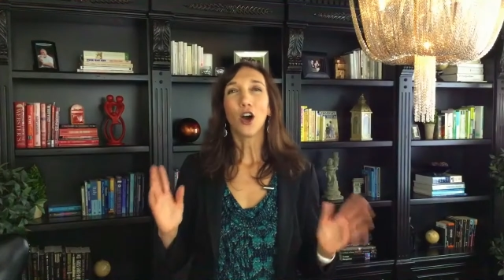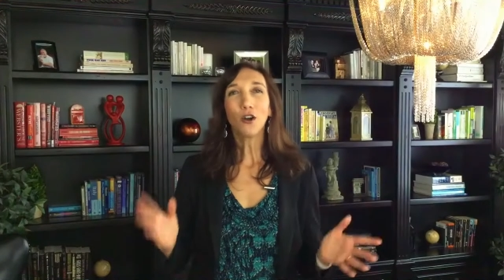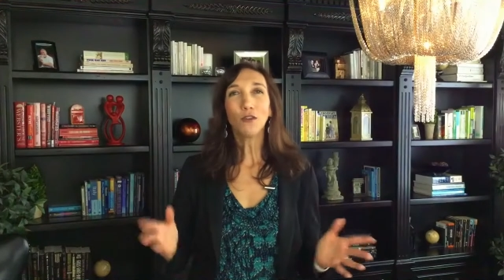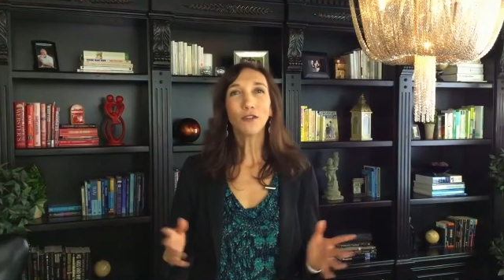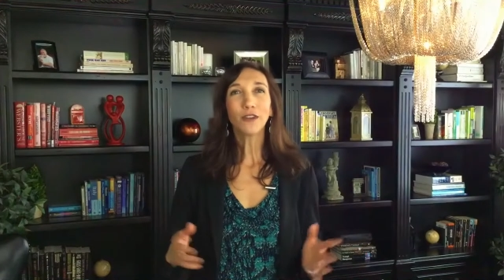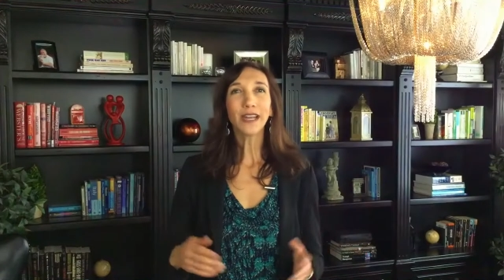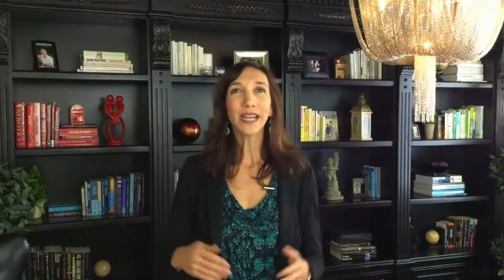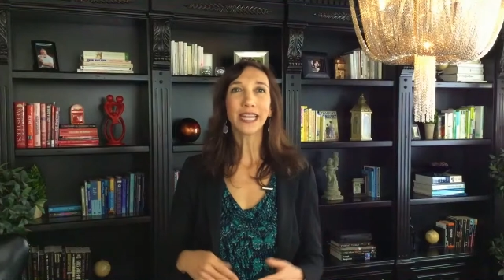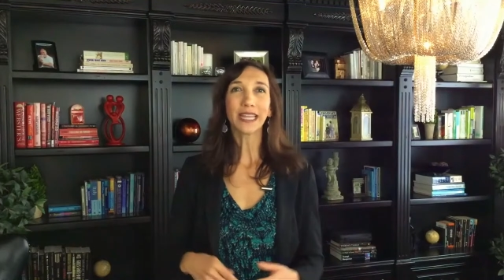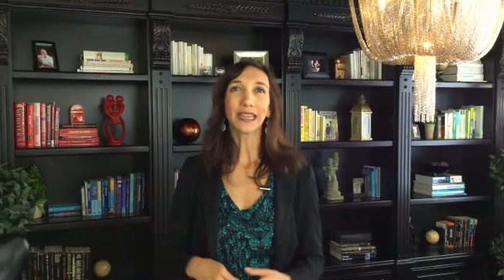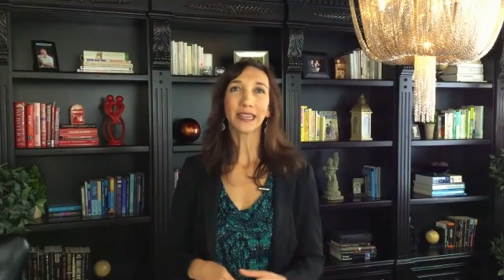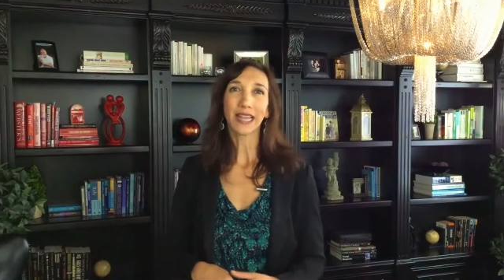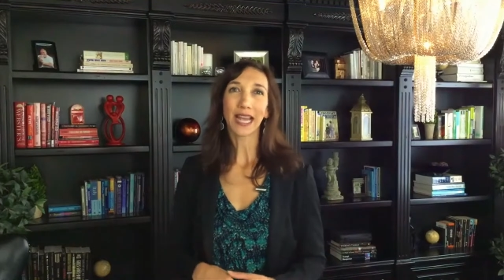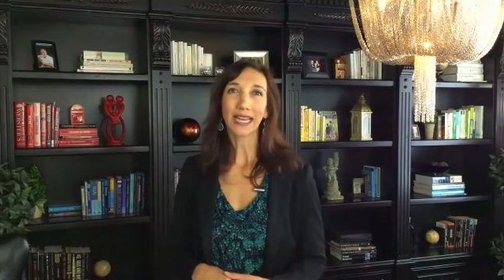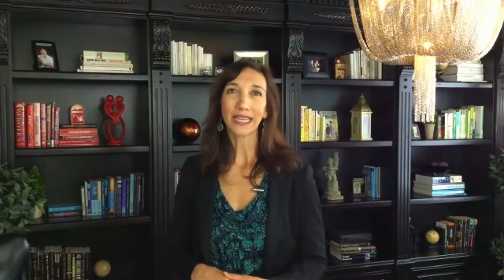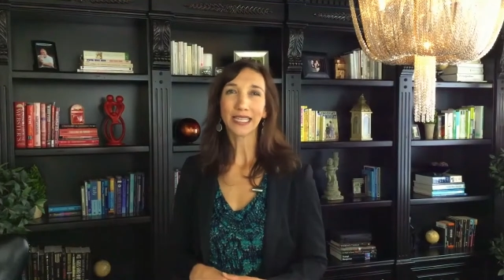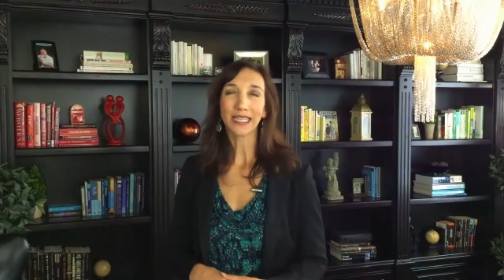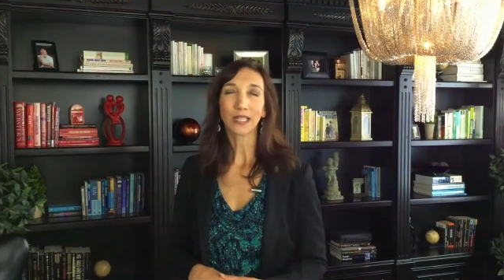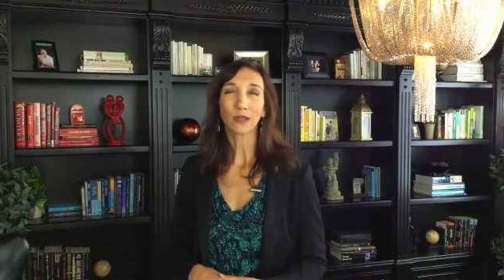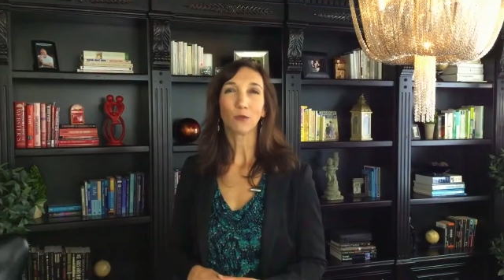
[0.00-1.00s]
Overhead
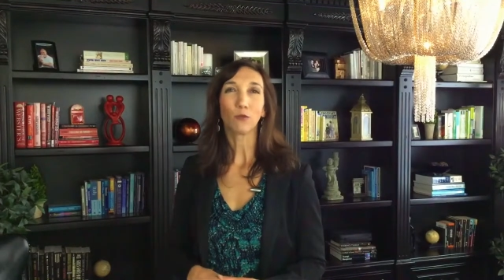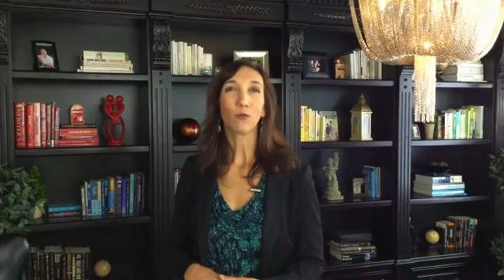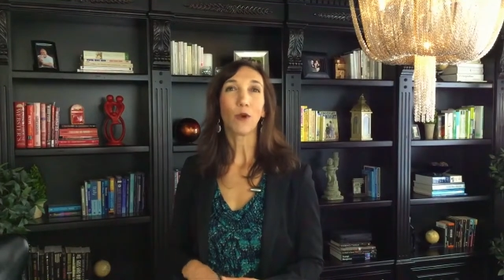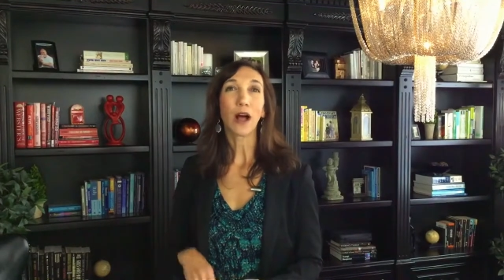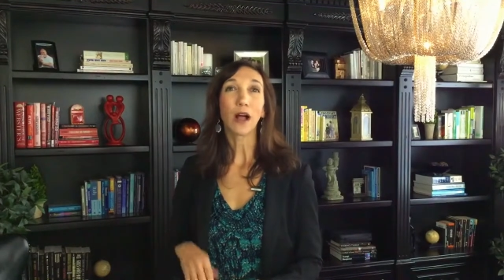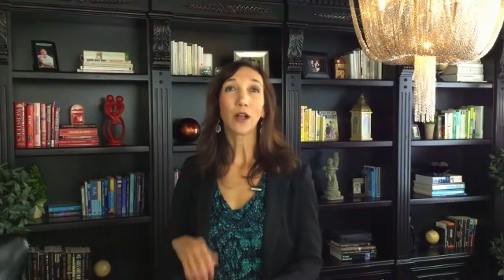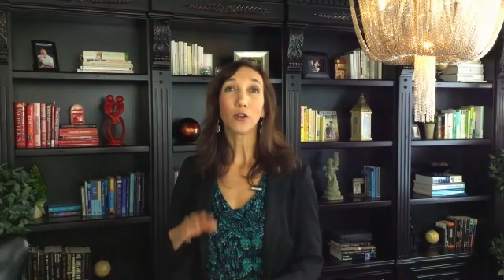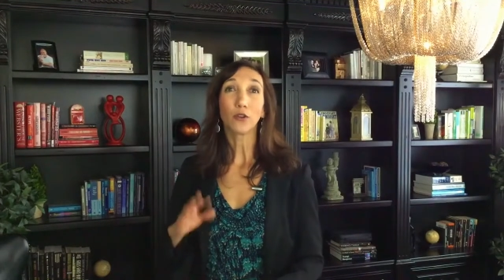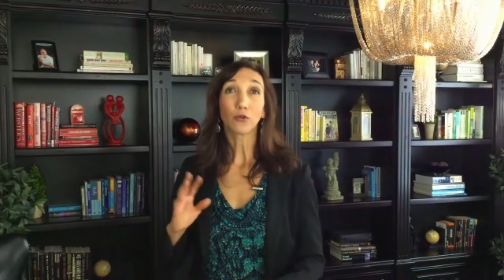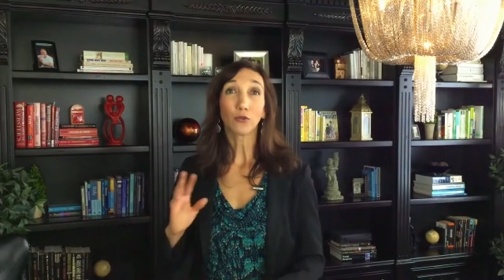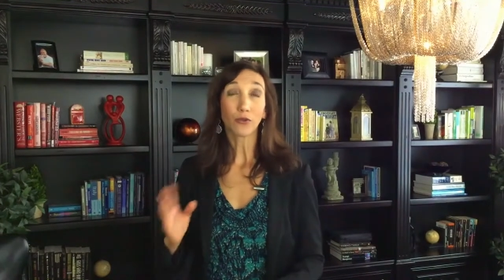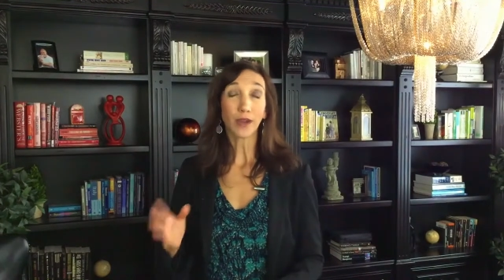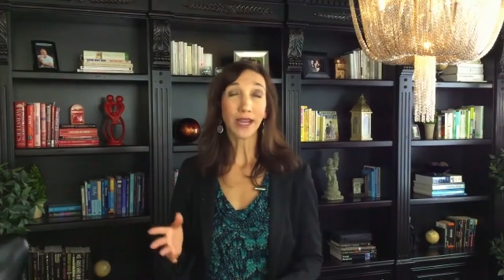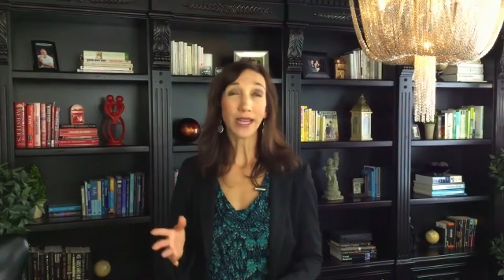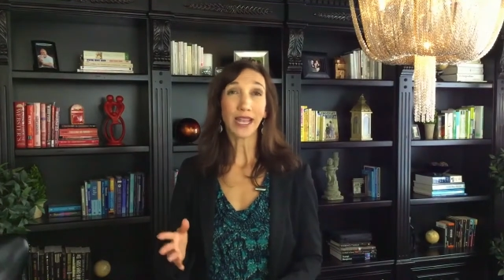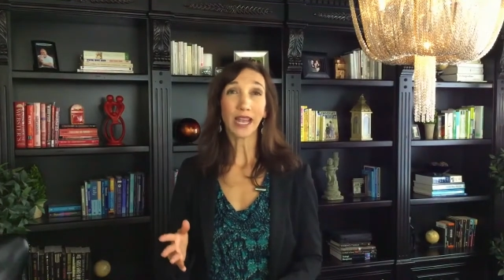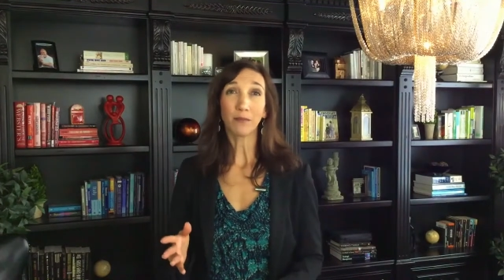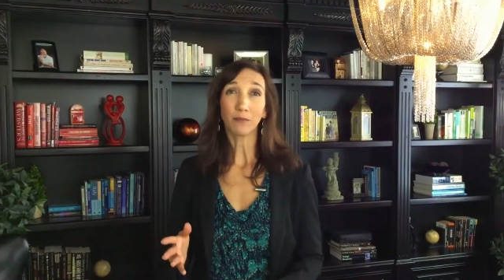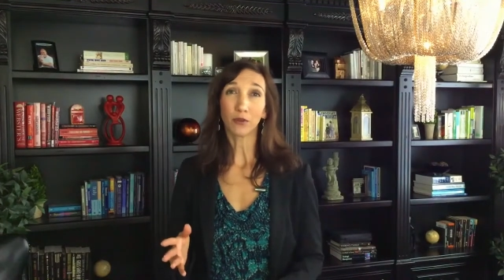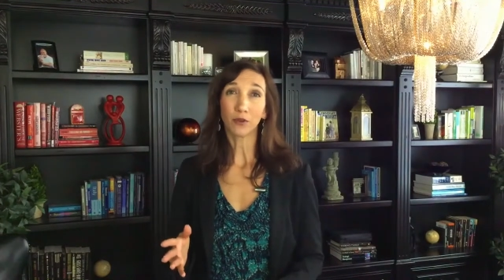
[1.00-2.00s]
lights, while
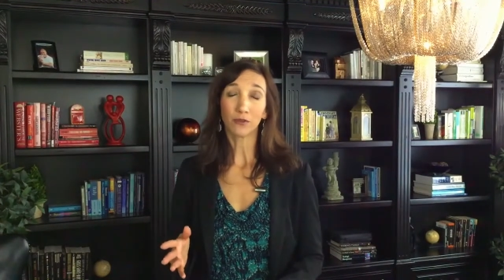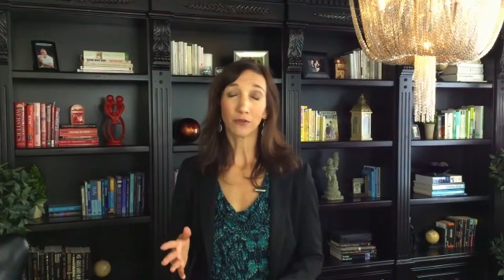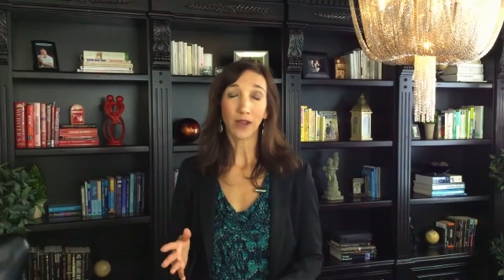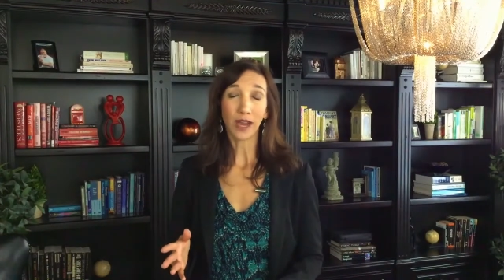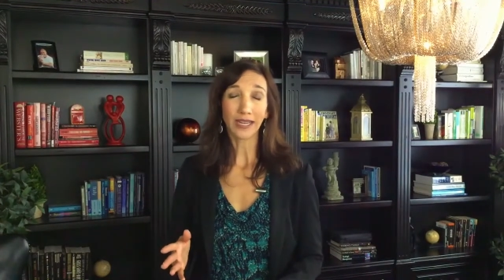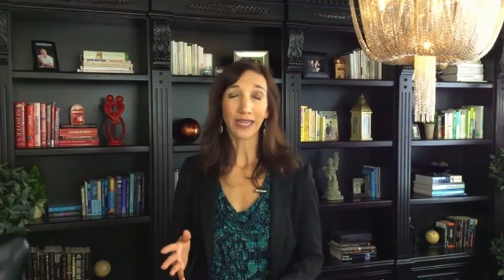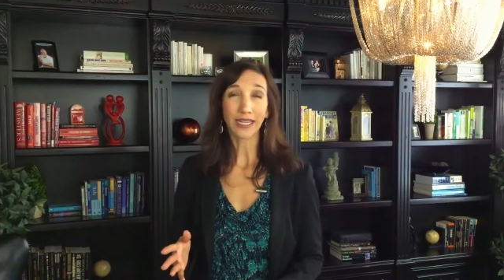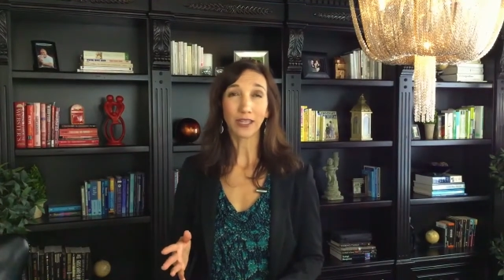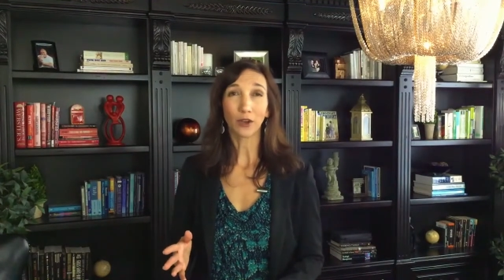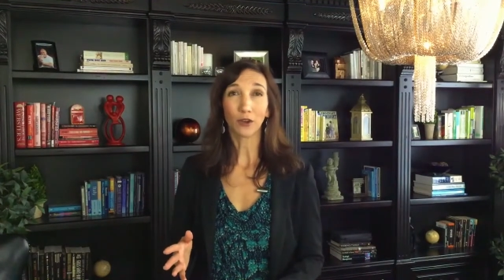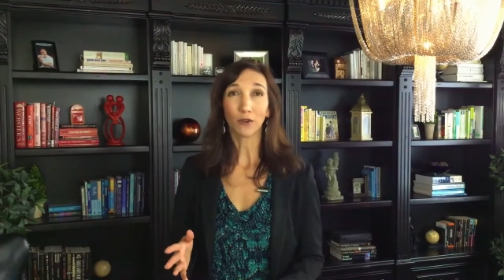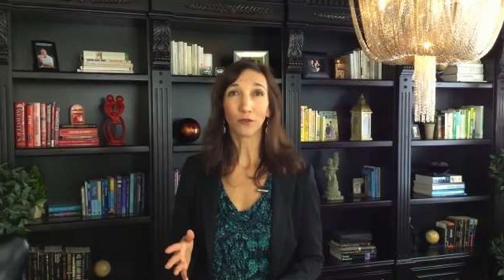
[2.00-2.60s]
great at providing